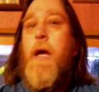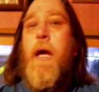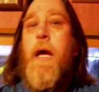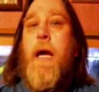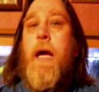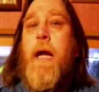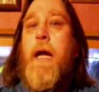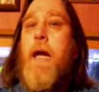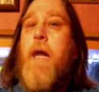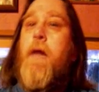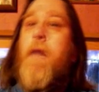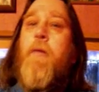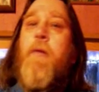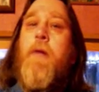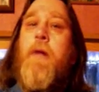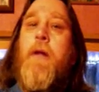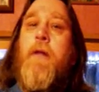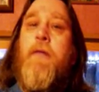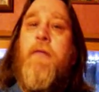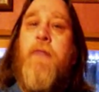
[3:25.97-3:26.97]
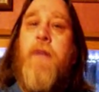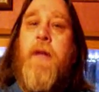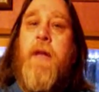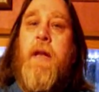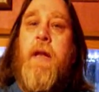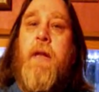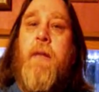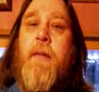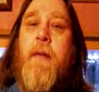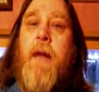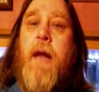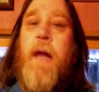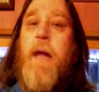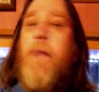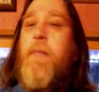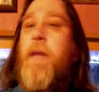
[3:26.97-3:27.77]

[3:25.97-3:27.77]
and I don't want to offend anybody,